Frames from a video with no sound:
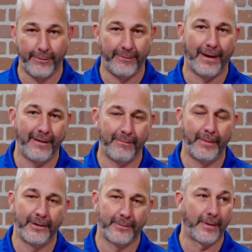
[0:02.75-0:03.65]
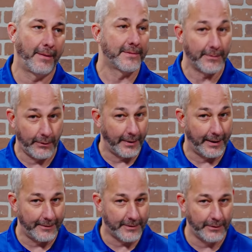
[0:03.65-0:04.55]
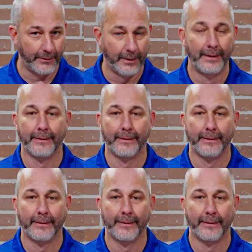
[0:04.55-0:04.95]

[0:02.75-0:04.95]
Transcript: five major problems that we ran into